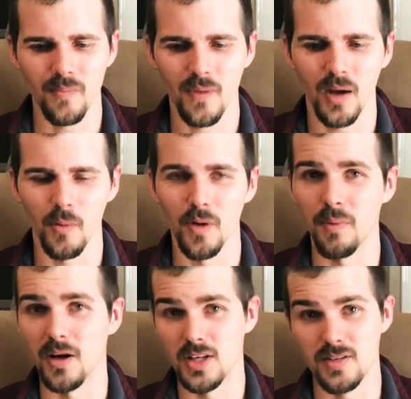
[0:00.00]
I will
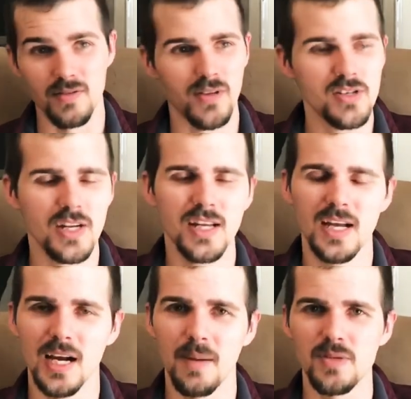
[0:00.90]
apologize if there's any
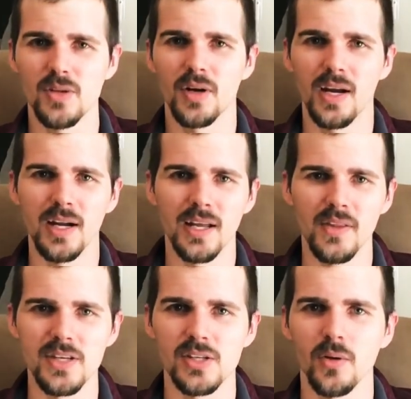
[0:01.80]
hiccups during any of
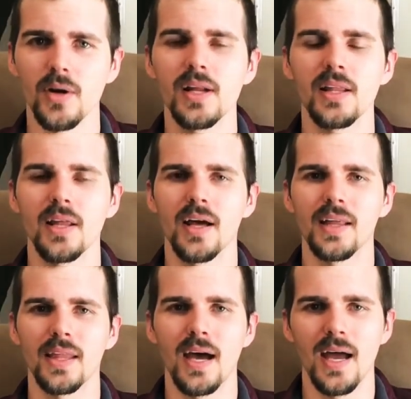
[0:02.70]
this or anything like
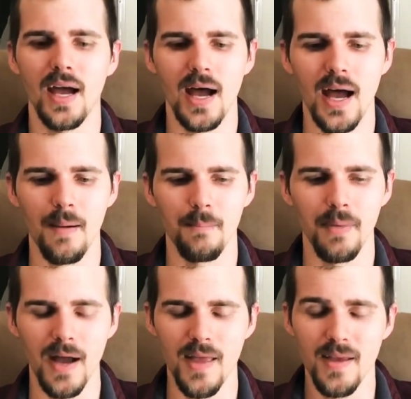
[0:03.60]
that, but